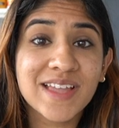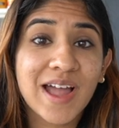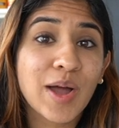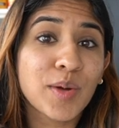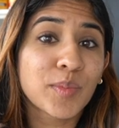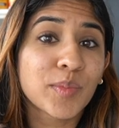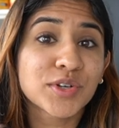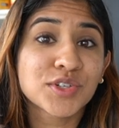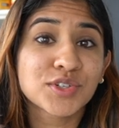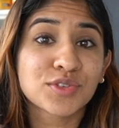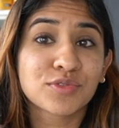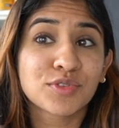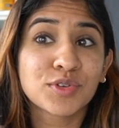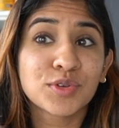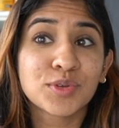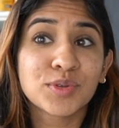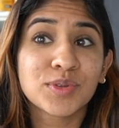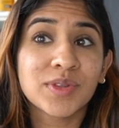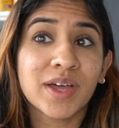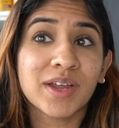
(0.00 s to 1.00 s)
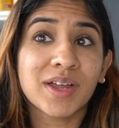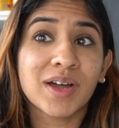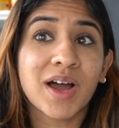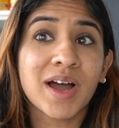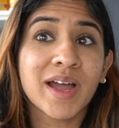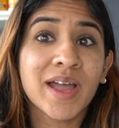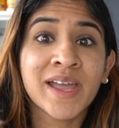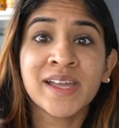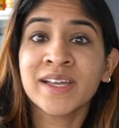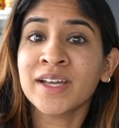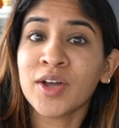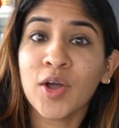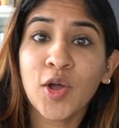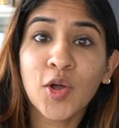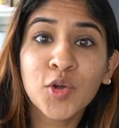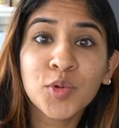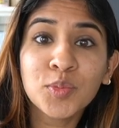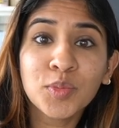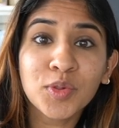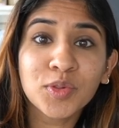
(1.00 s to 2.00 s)
how much food that I ate at
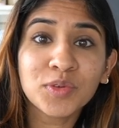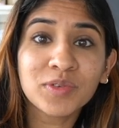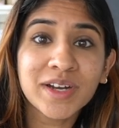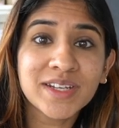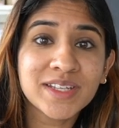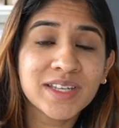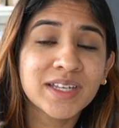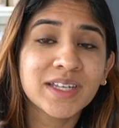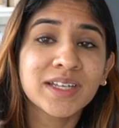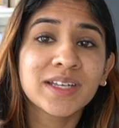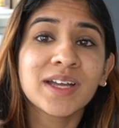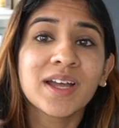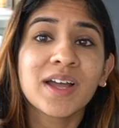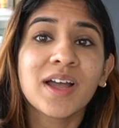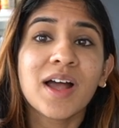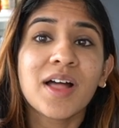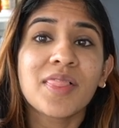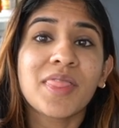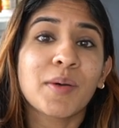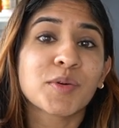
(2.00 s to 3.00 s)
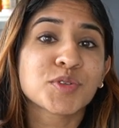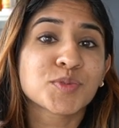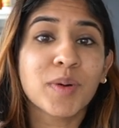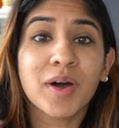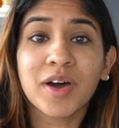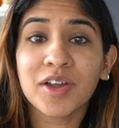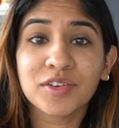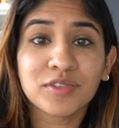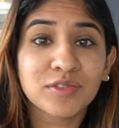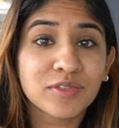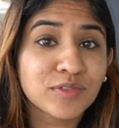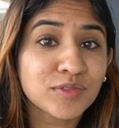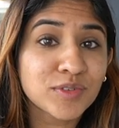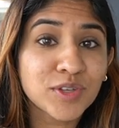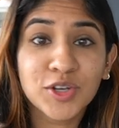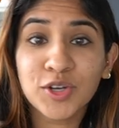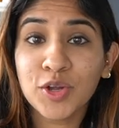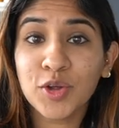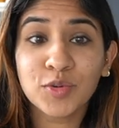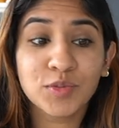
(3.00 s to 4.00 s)
home already that was part of,
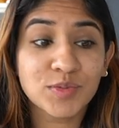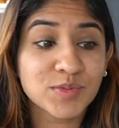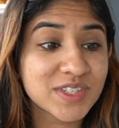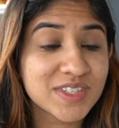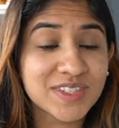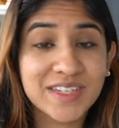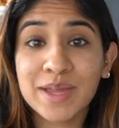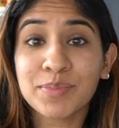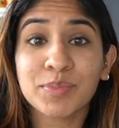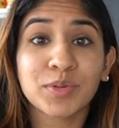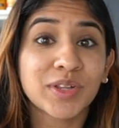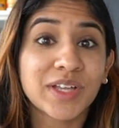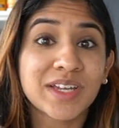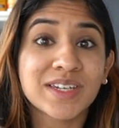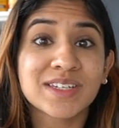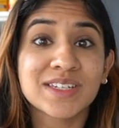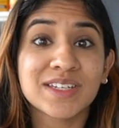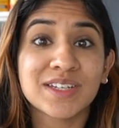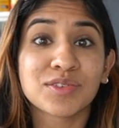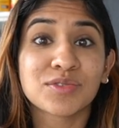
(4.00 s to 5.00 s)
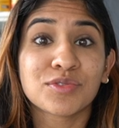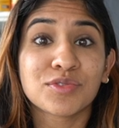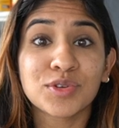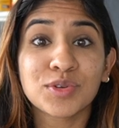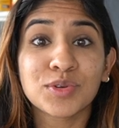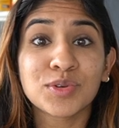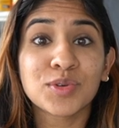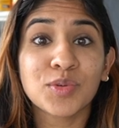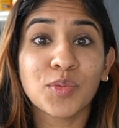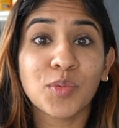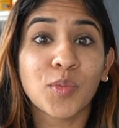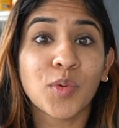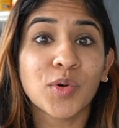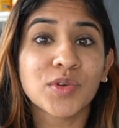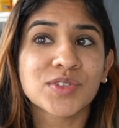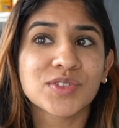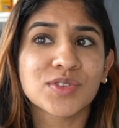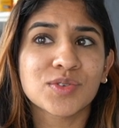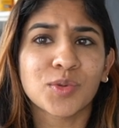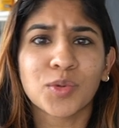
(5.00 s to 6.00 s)
you know, staple Indian food
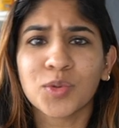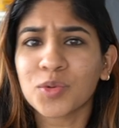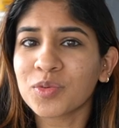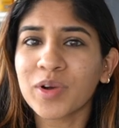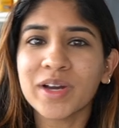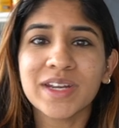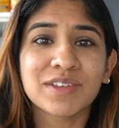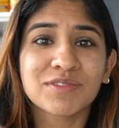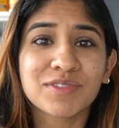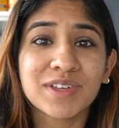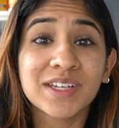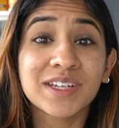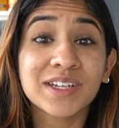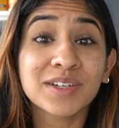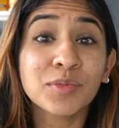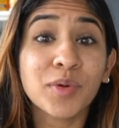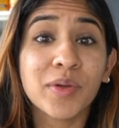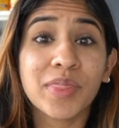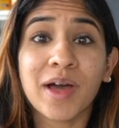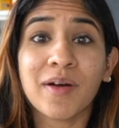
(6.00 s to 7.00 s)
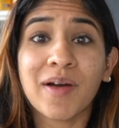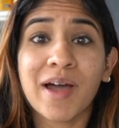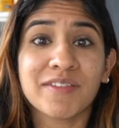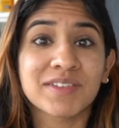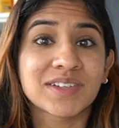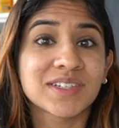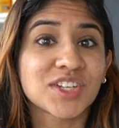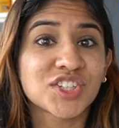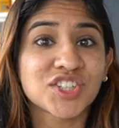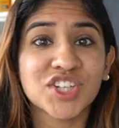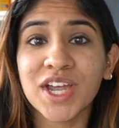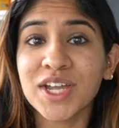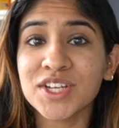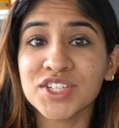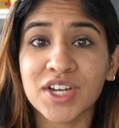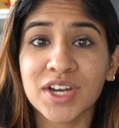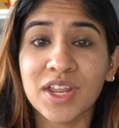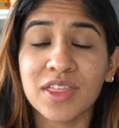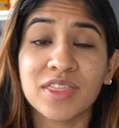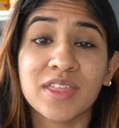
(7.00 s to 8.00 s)
was already vegan without having to
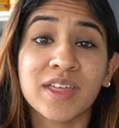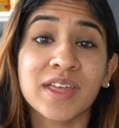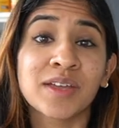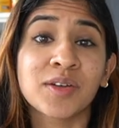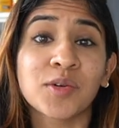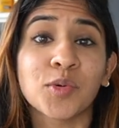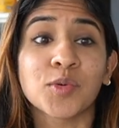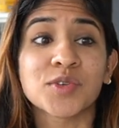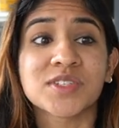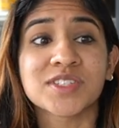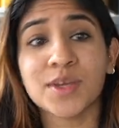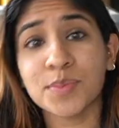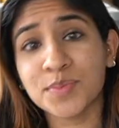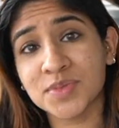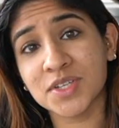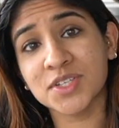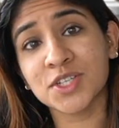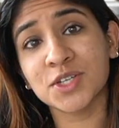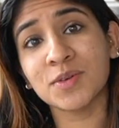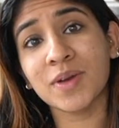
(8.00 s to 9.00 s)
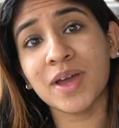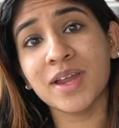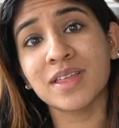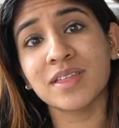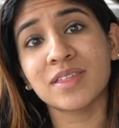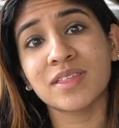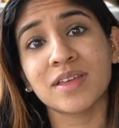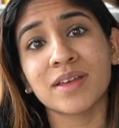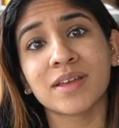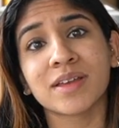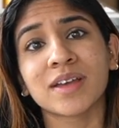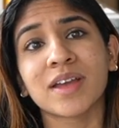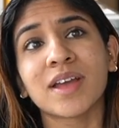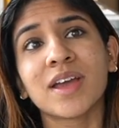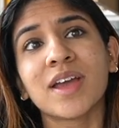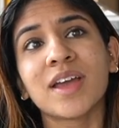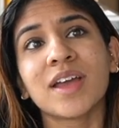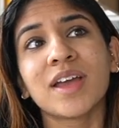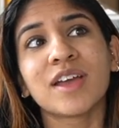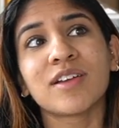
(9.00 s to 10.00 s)
change anything or substitute anything.
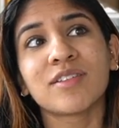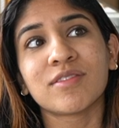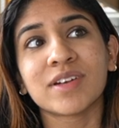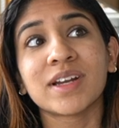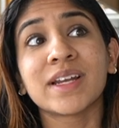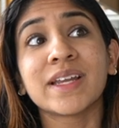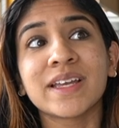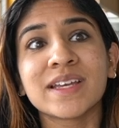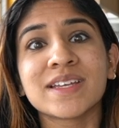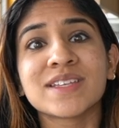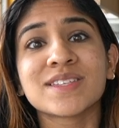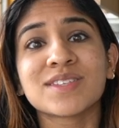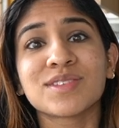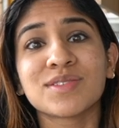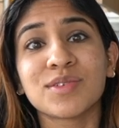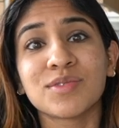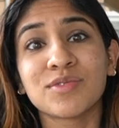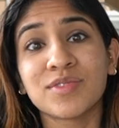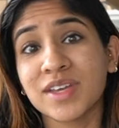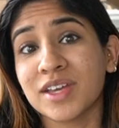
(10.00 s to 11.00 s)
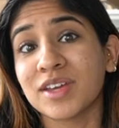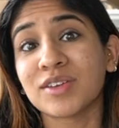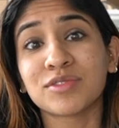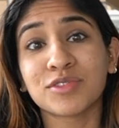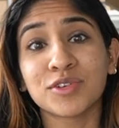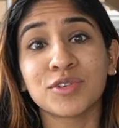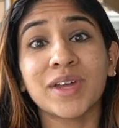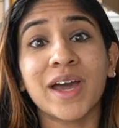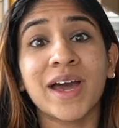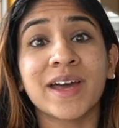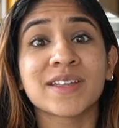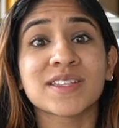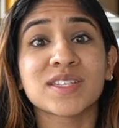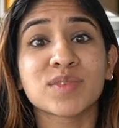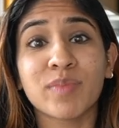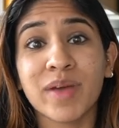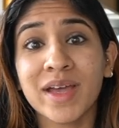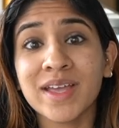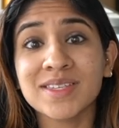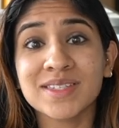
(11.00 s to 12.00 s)
It really is vegan food at its
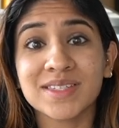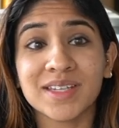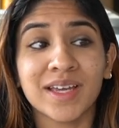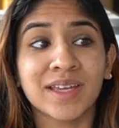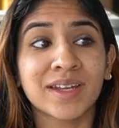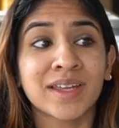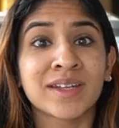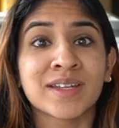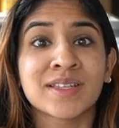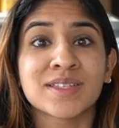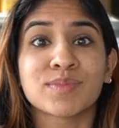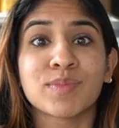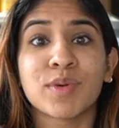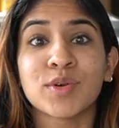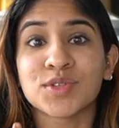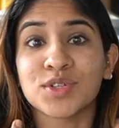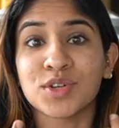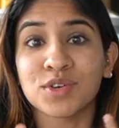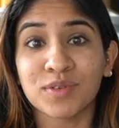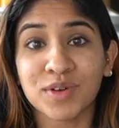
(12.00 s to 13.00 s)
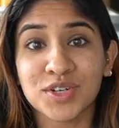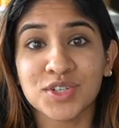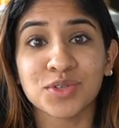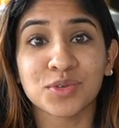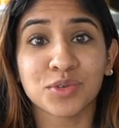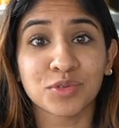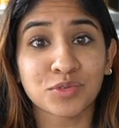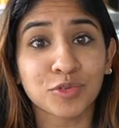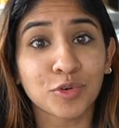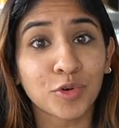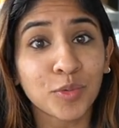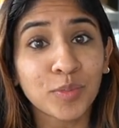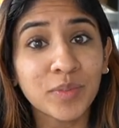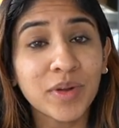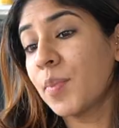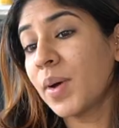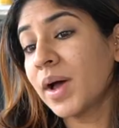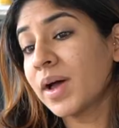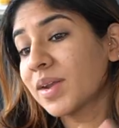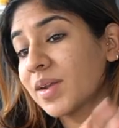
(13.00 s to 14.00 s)
best and in its most original form.
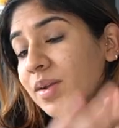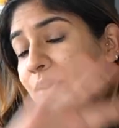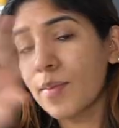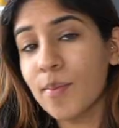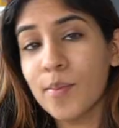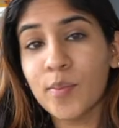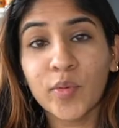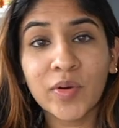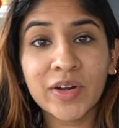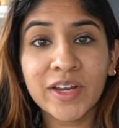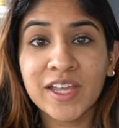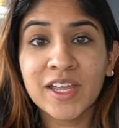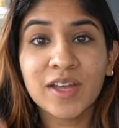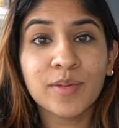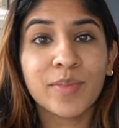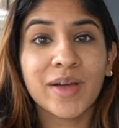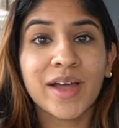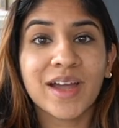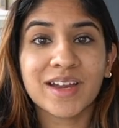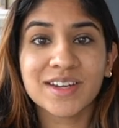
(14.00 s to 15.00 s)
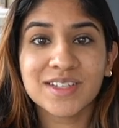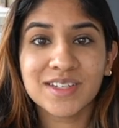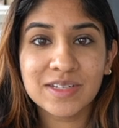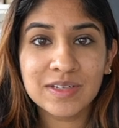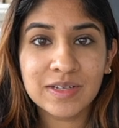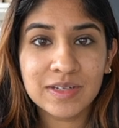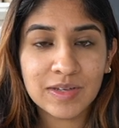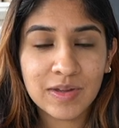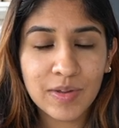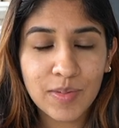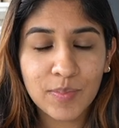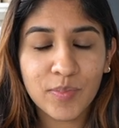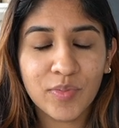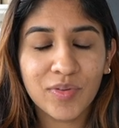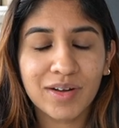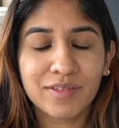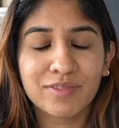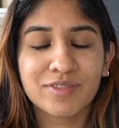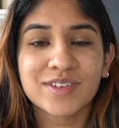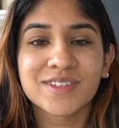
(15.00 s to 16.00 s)
But bringing it back to
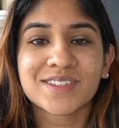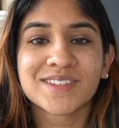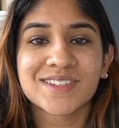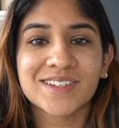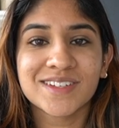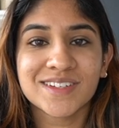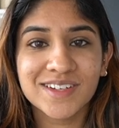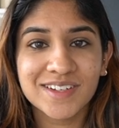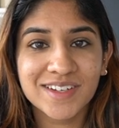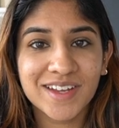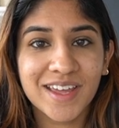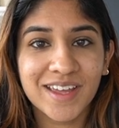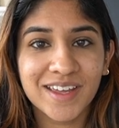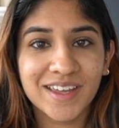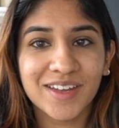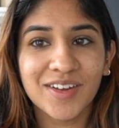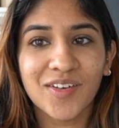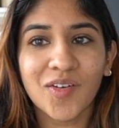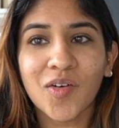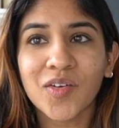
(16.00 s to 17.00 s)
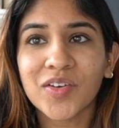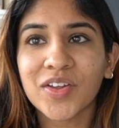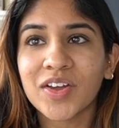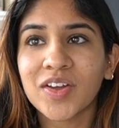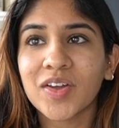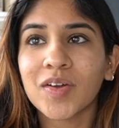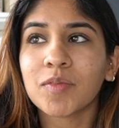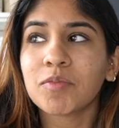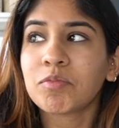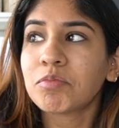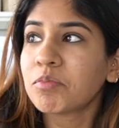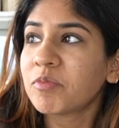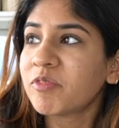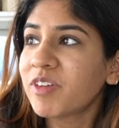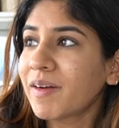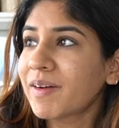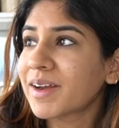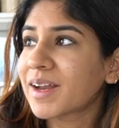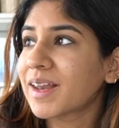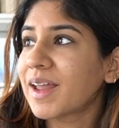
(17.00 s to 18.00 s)
breakfast today on a
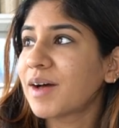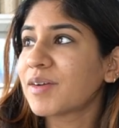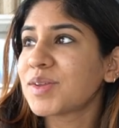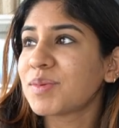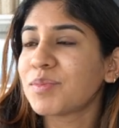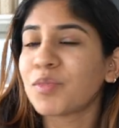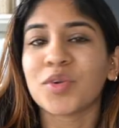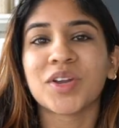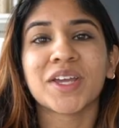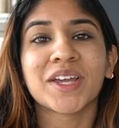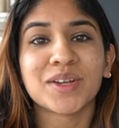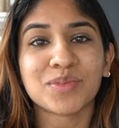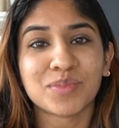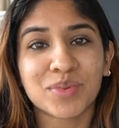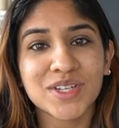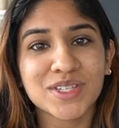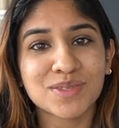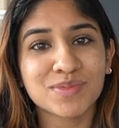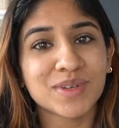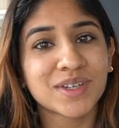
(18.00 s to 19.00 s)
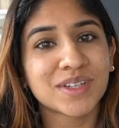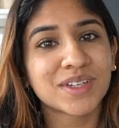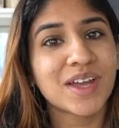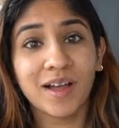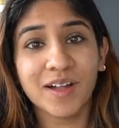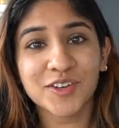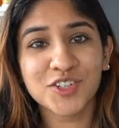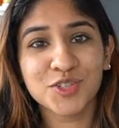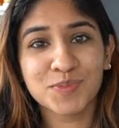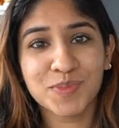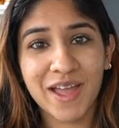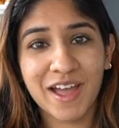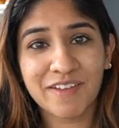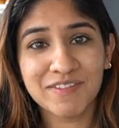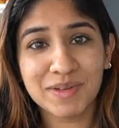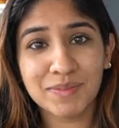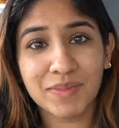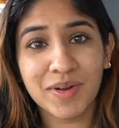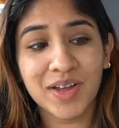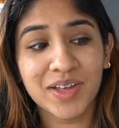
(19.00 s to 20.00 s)
very cloudy morning in Brisbane, I'll just be
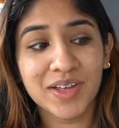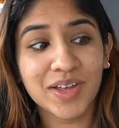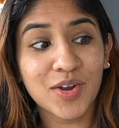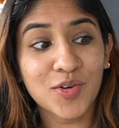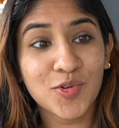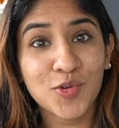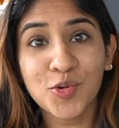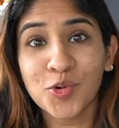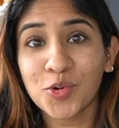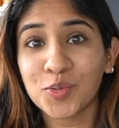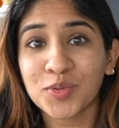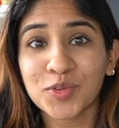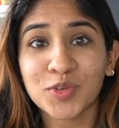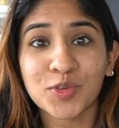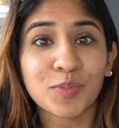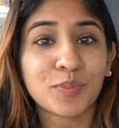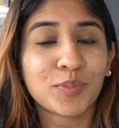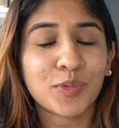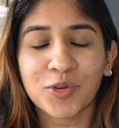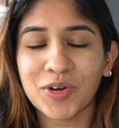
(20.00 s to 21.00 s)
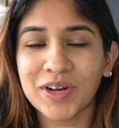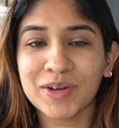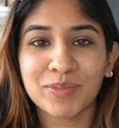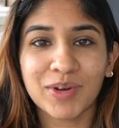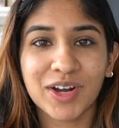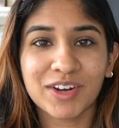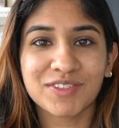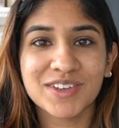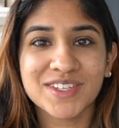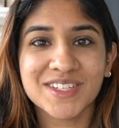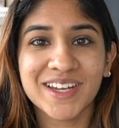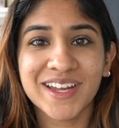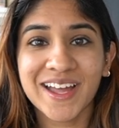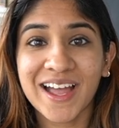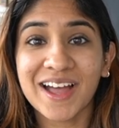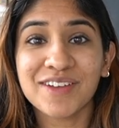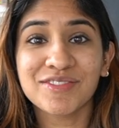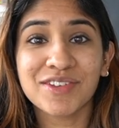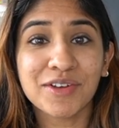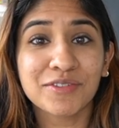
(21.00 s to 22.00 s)
having my normal boring breakfast I
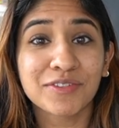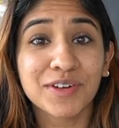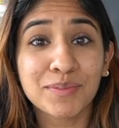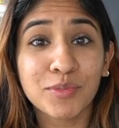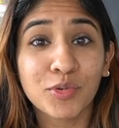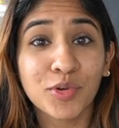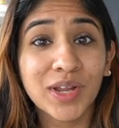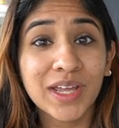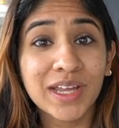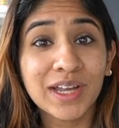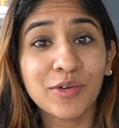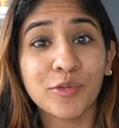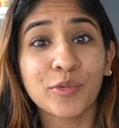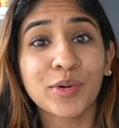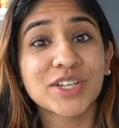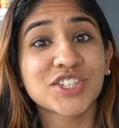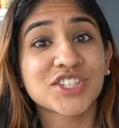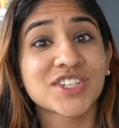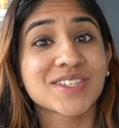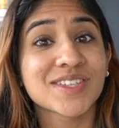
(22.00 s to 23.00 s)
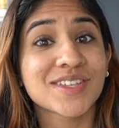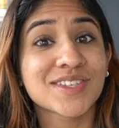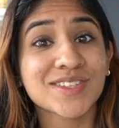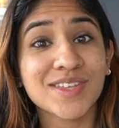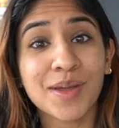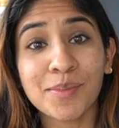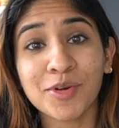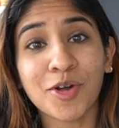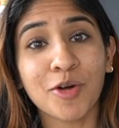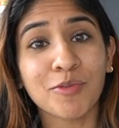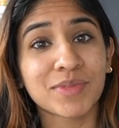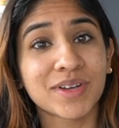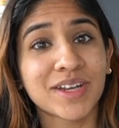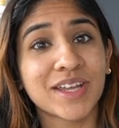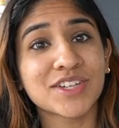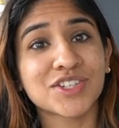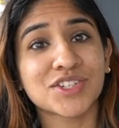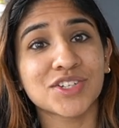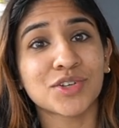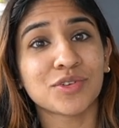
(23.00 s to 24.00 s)
have every morning, which is some
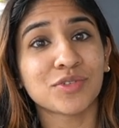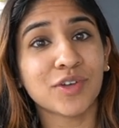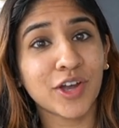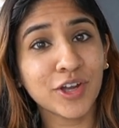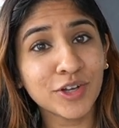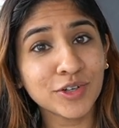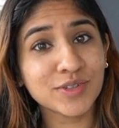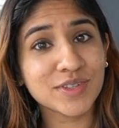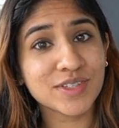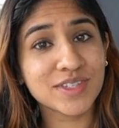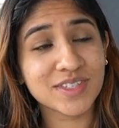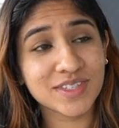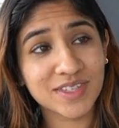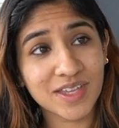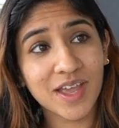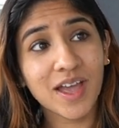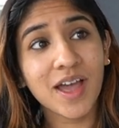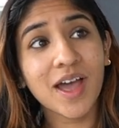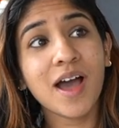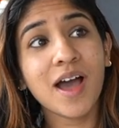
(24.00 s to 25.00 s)
combination of oats.